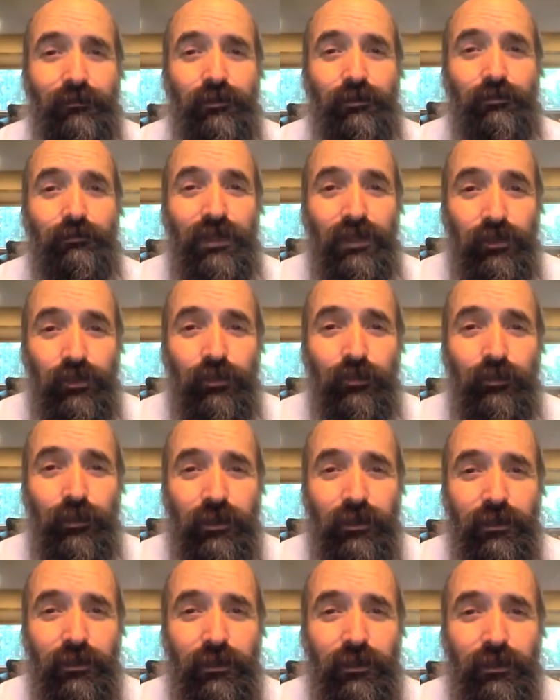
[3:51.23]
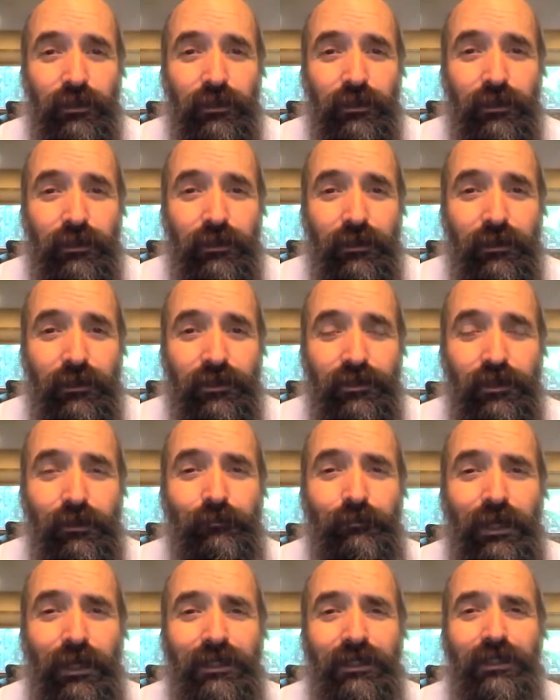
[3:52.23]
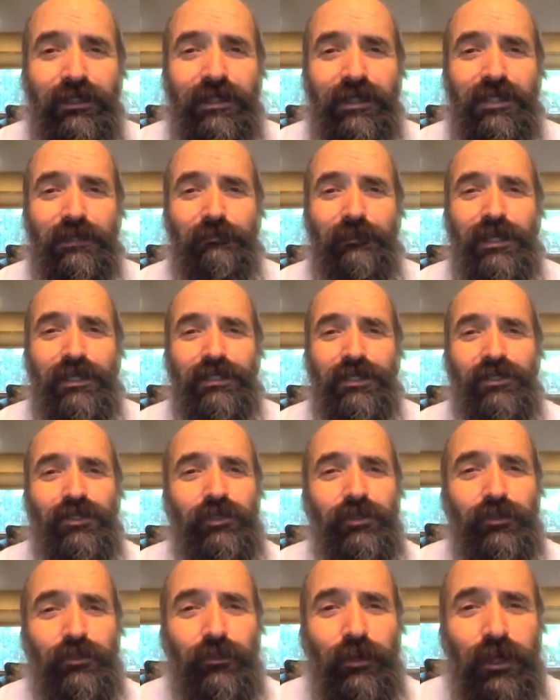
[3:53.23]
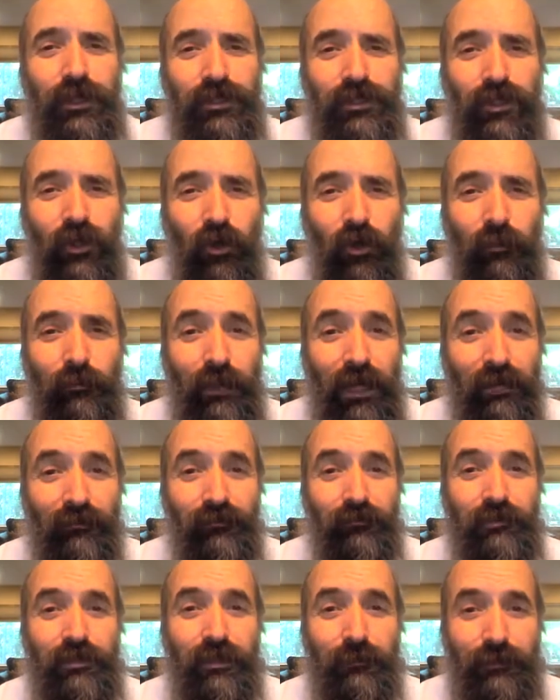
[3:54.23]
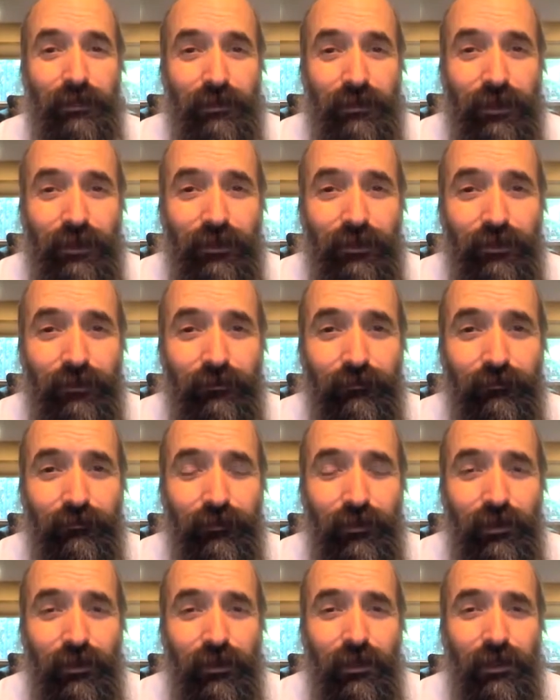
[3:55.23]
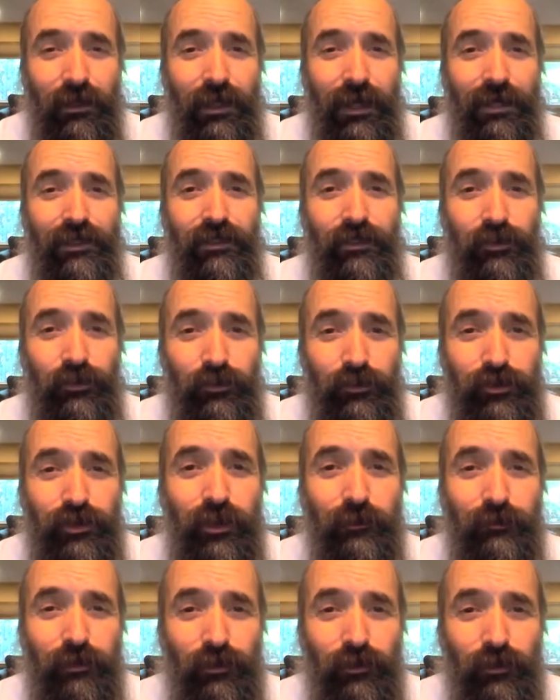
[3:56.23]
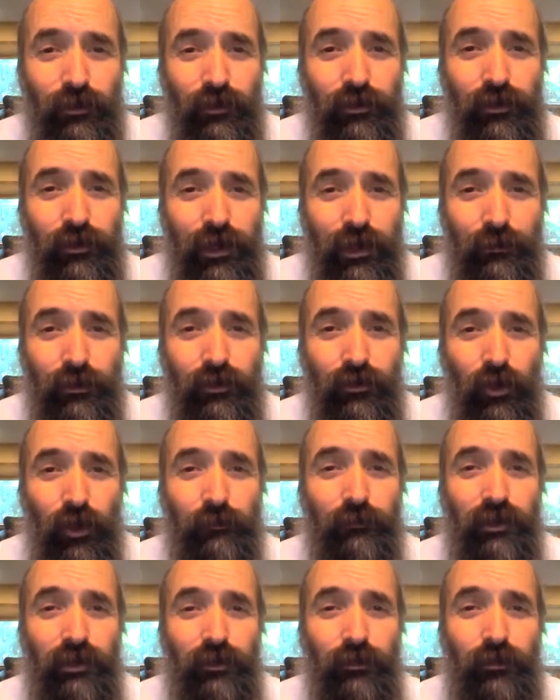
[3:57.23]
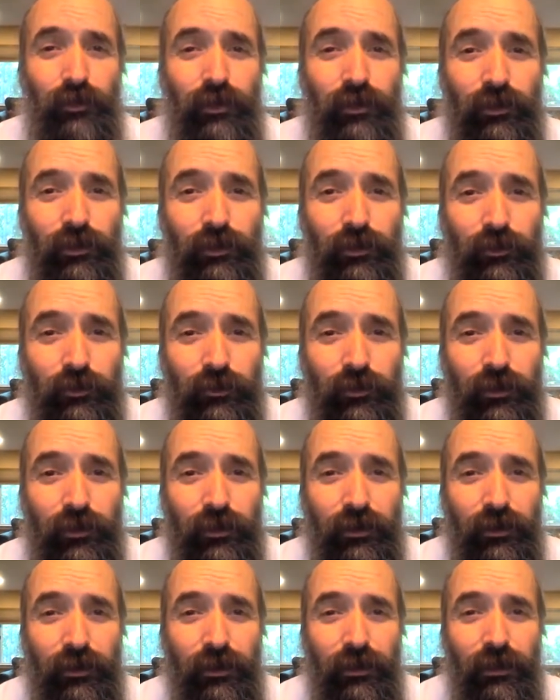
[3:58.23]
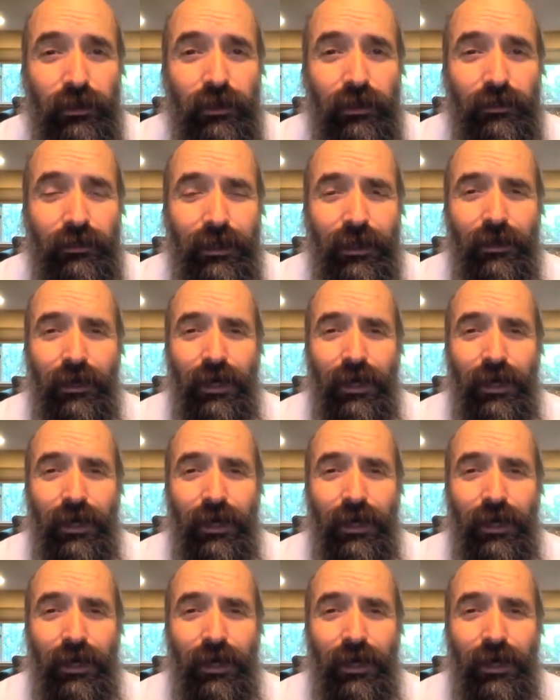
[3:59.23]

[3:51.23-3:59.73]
be doing. So bending takes place in two ways: to hold back from something negative and to do something good that we normally wouldn't do. Now,